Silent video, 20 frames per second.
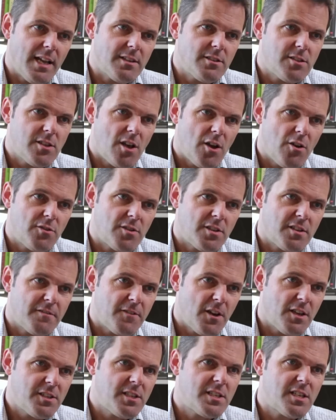And so the
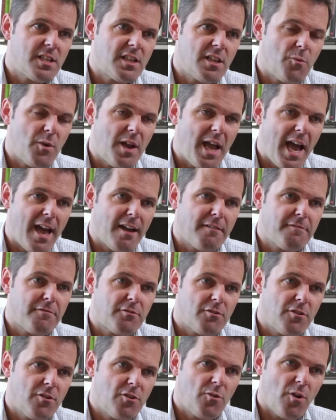diversity that we
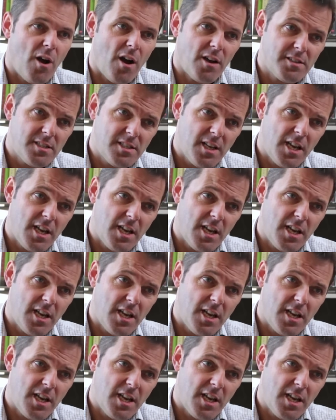have through our